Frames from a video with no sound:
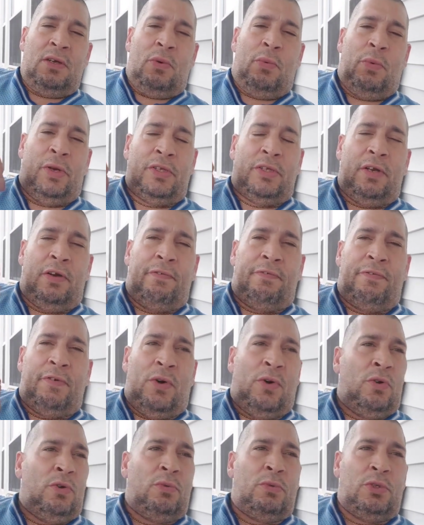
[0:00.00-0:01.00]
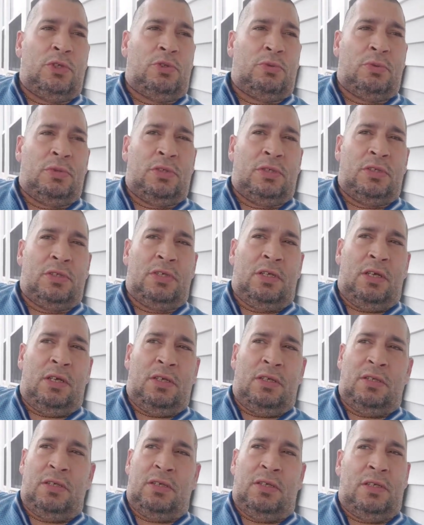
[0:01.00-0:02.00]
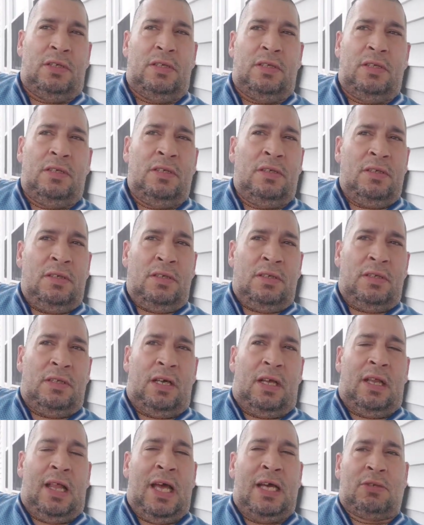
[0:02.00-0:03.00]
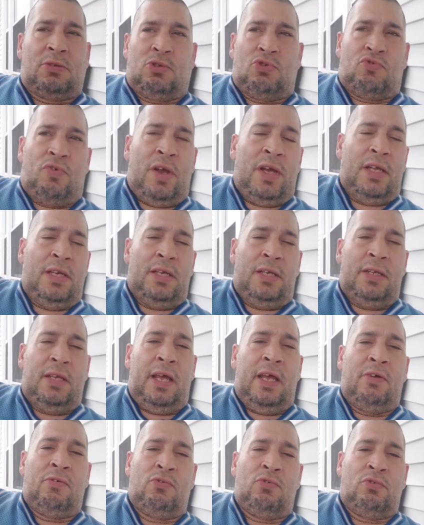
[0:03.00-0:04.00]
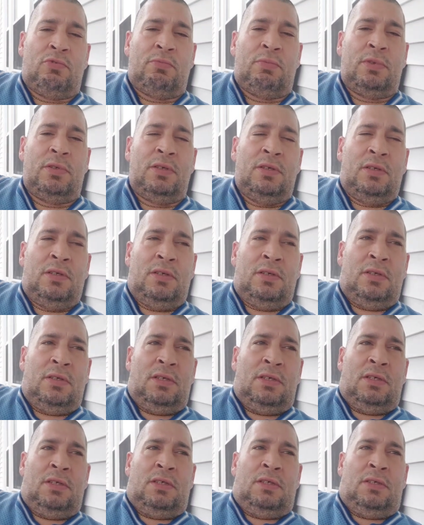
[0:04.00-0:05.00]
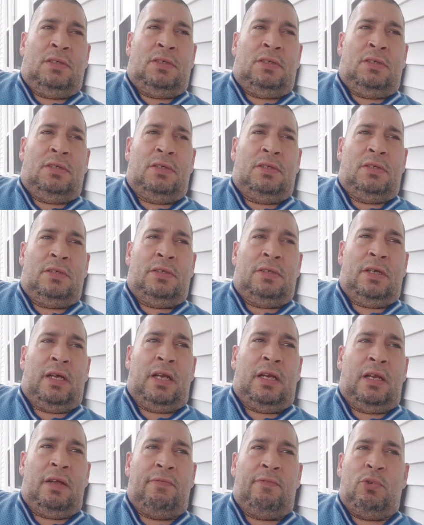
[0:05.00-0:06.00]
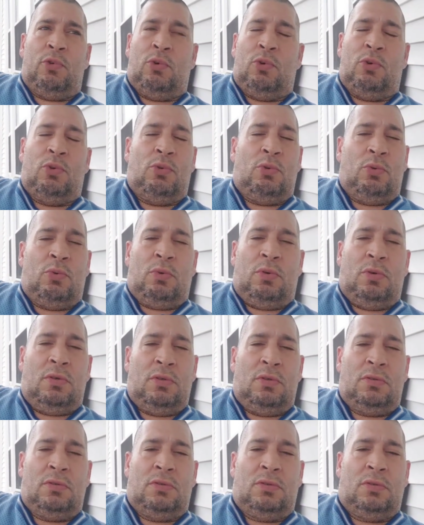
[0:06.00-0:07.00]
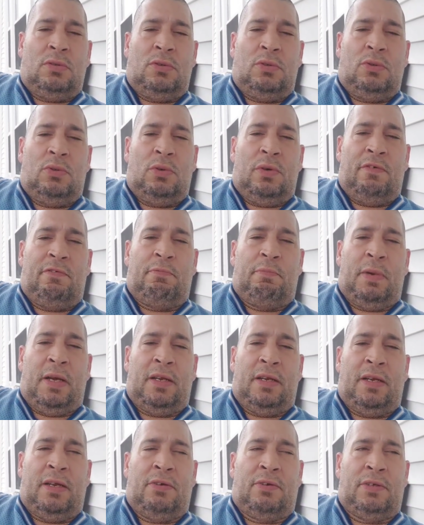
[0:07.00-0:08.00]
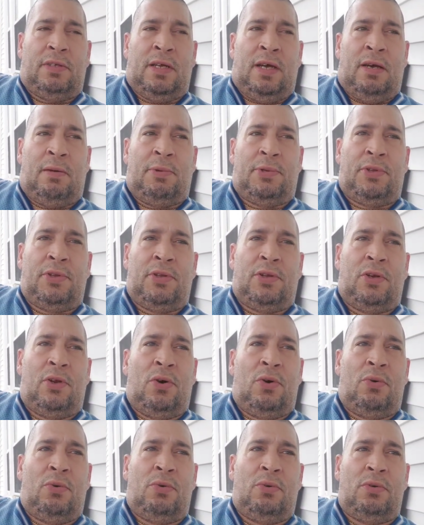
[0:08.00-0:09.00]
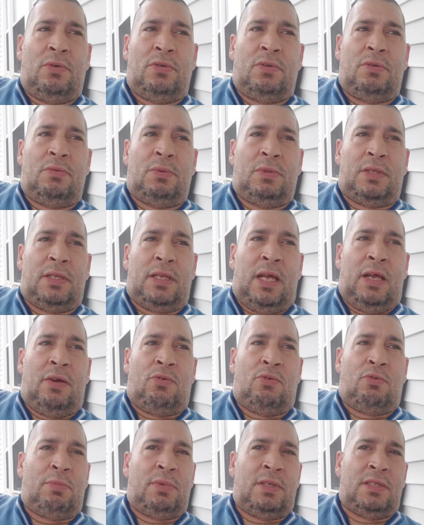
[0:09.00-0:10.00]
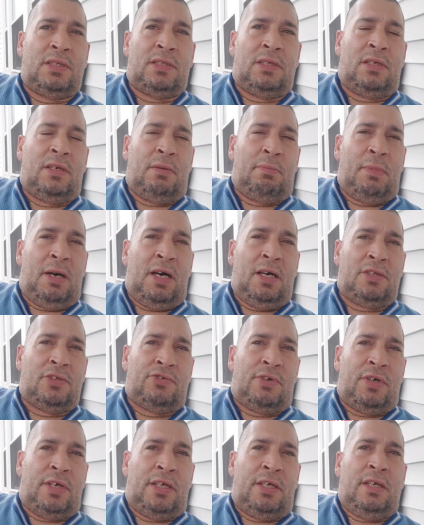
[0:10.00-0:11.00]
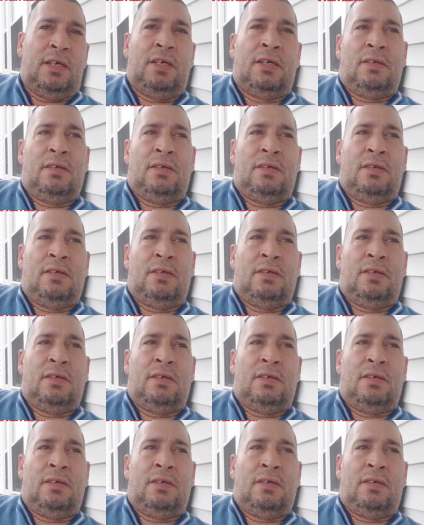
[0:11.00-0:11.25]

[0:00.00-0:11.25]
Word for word: went to the phone, which was the the the class was right in the day room. Any of you who who have been here in Dartmouth, you know what the day room is in the mods, right?